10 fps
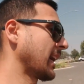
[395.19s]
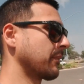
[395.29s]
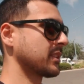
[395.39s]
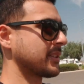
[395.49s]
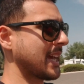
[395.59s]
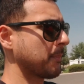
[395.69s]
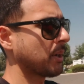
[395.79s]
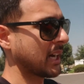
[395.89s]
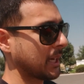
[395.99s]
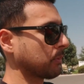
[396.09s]
have is a
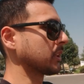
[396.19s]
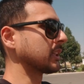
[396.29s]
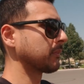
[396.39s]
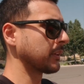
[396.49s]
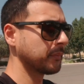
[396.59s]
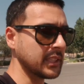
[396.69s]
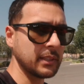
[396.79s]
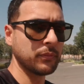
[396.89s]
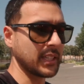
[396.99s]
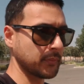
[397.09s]
downpipe
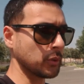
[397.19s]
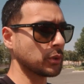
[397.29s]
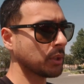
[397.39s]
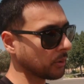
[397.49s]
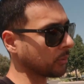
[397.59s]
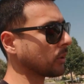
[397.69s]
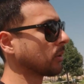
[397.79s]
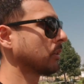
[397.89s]
E50 flex fuel tune,